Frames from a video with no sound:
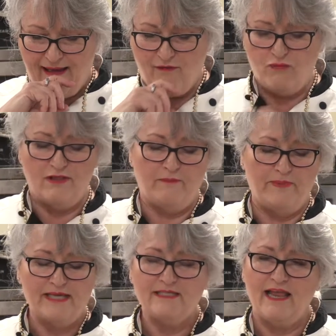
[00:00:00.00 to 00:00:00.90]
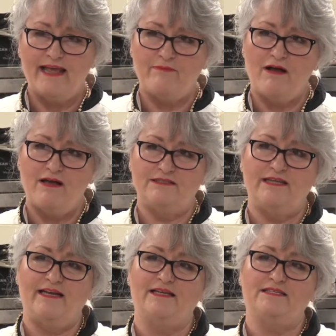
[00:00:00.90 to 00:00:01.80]
I've won the best lamb
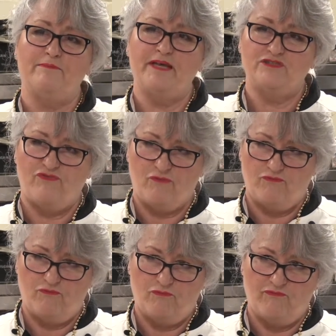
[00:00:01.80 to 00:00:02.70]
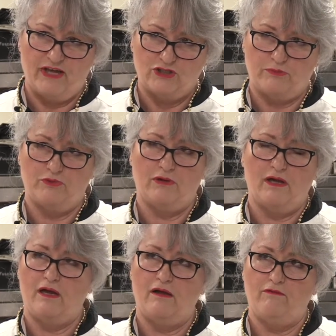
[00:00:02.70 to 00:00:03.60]
contest, the best vegetable
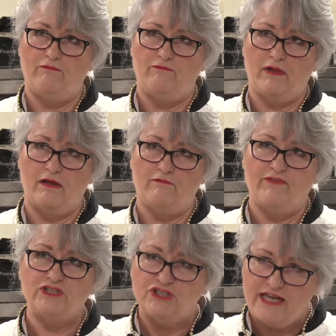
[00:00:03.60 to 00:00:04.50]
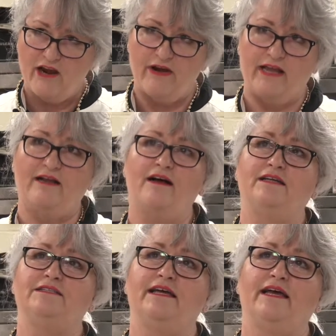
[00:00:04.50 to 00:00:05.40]
uh, uh, vegetarian
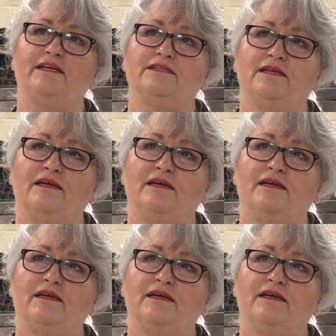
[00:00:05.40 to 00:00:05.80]
contest,